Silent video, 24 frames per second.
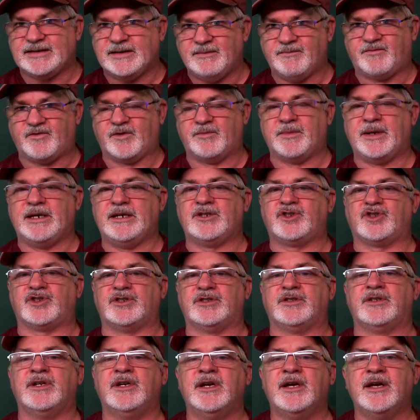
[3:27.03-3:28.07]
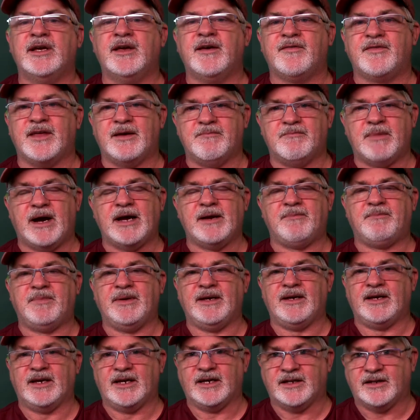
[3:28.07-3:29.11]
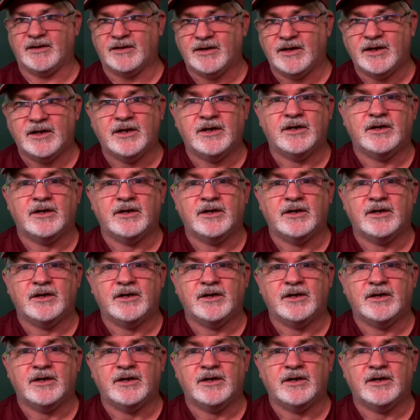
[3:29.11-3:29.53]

information that might be in